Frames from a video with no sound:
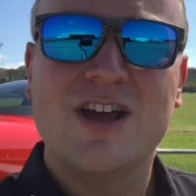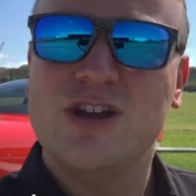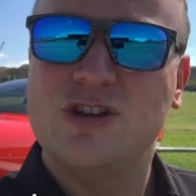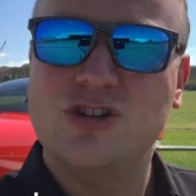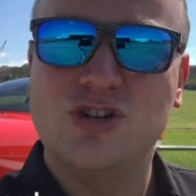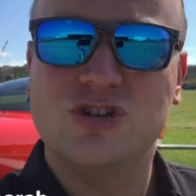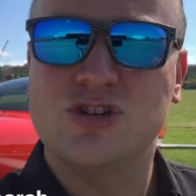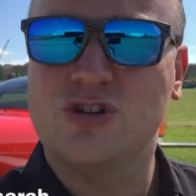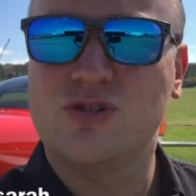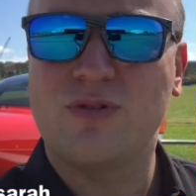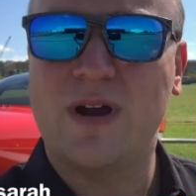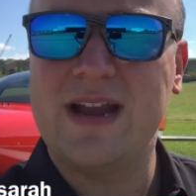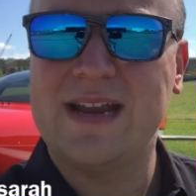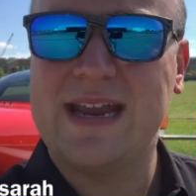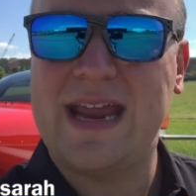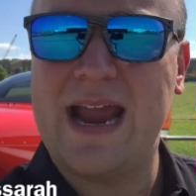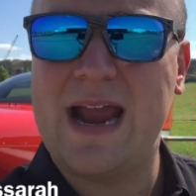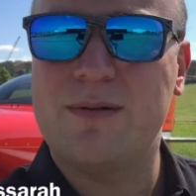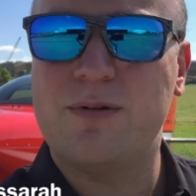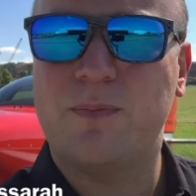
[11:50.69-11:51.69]
She's a great
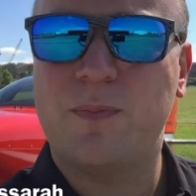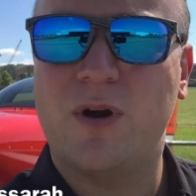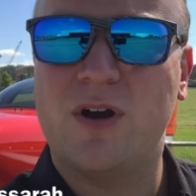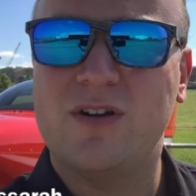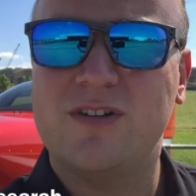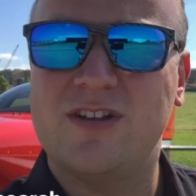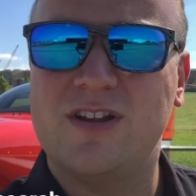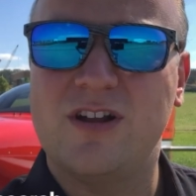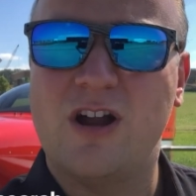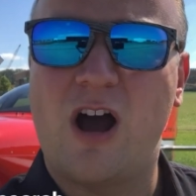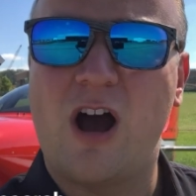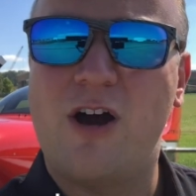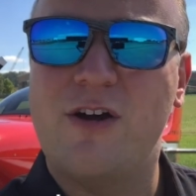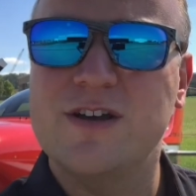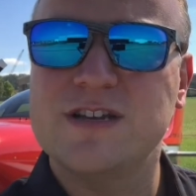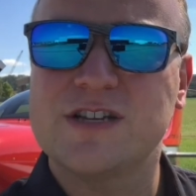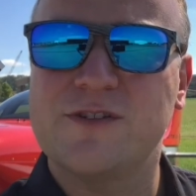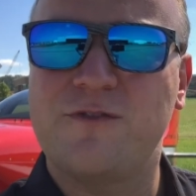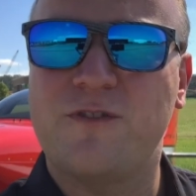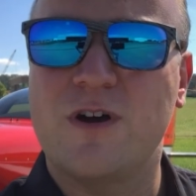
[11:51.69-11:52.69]
camera person,
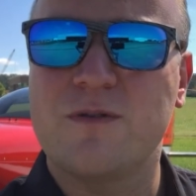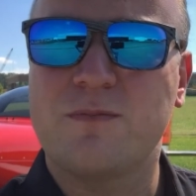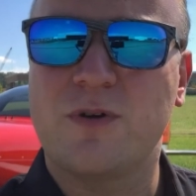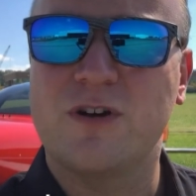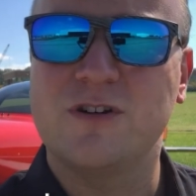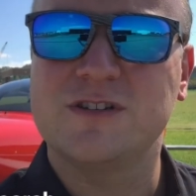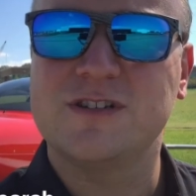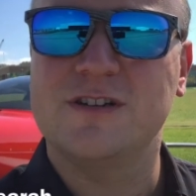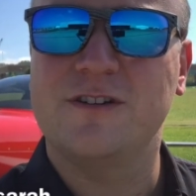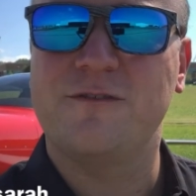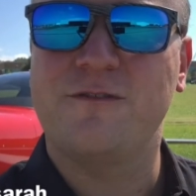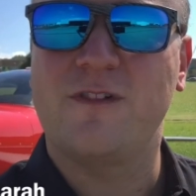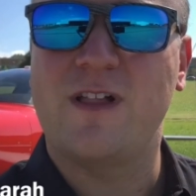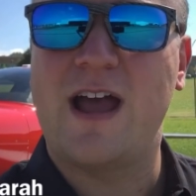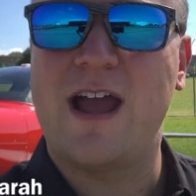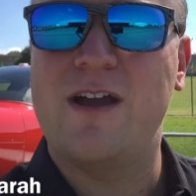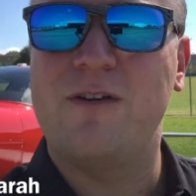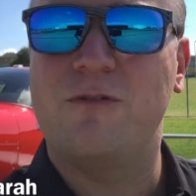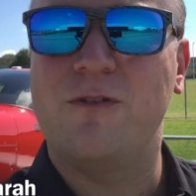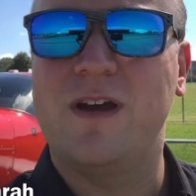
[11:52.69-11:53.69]
always a fun person to
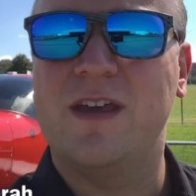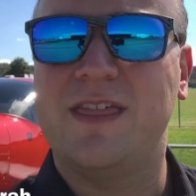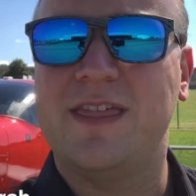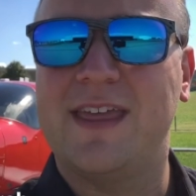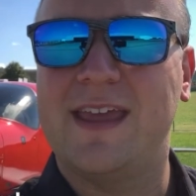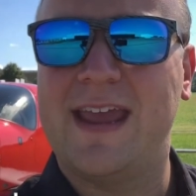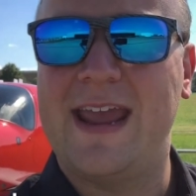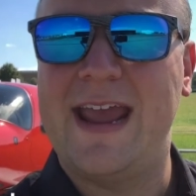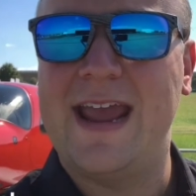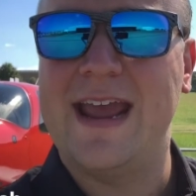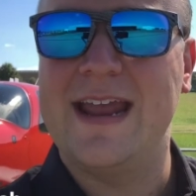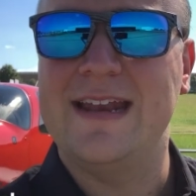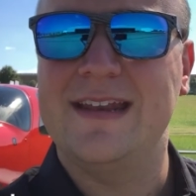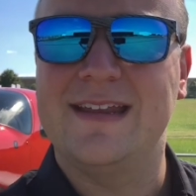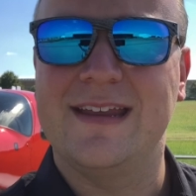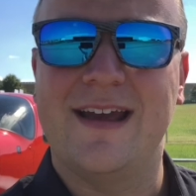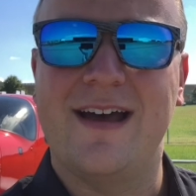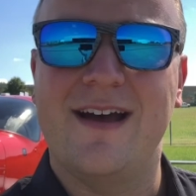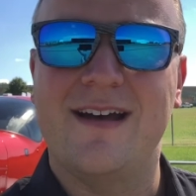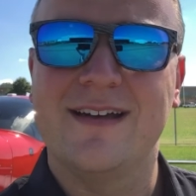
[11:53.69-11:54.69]
fly with,
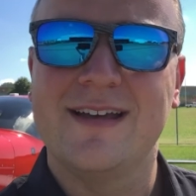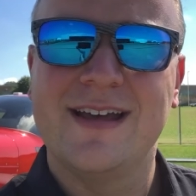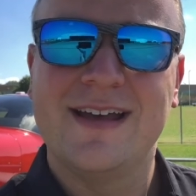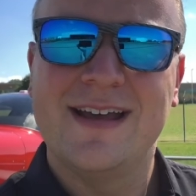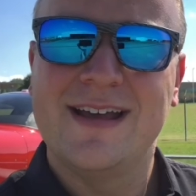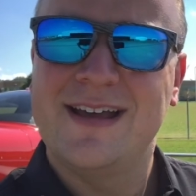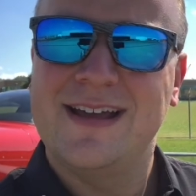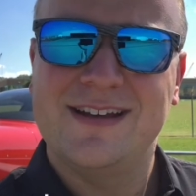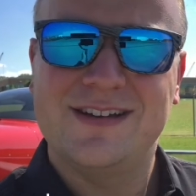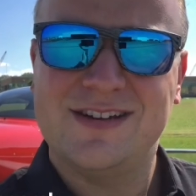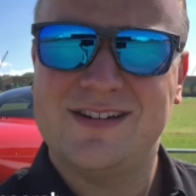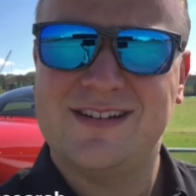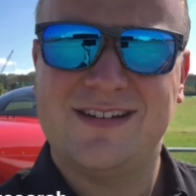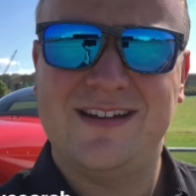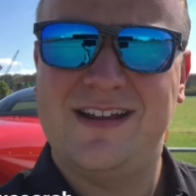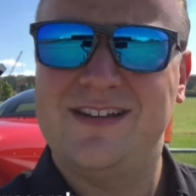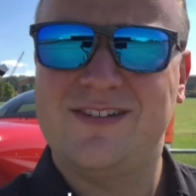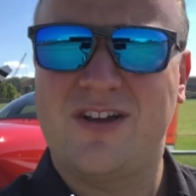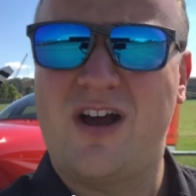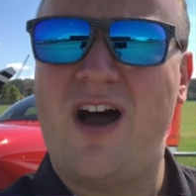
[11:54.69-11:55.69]
and uh, just
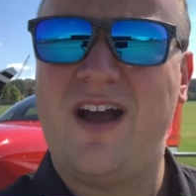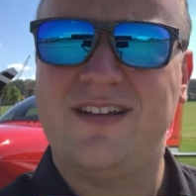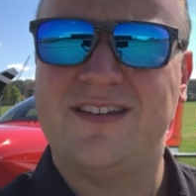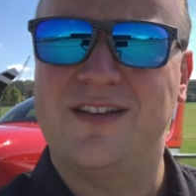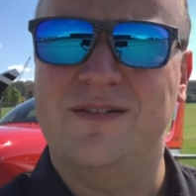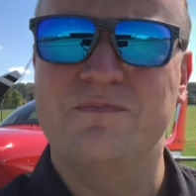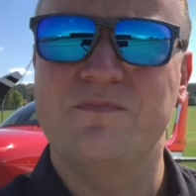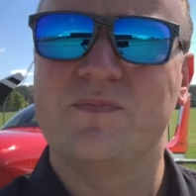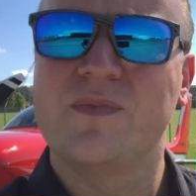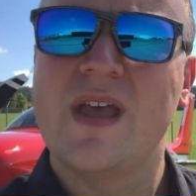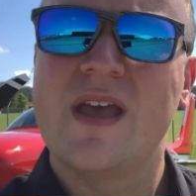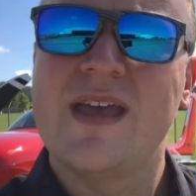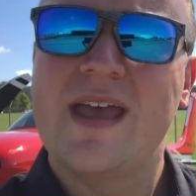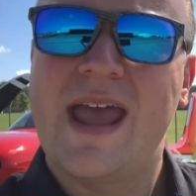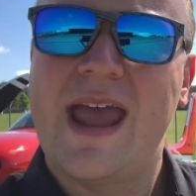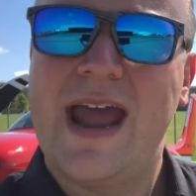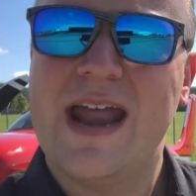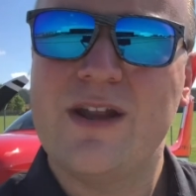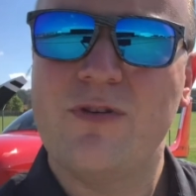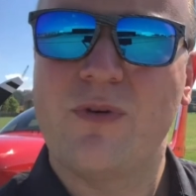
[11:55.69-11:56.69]
it's awesome.
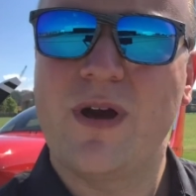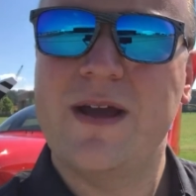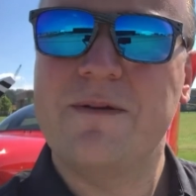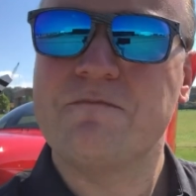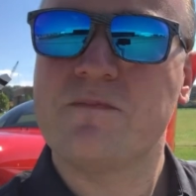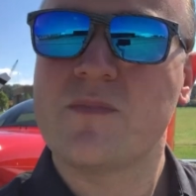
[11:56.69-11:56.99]
Anyway,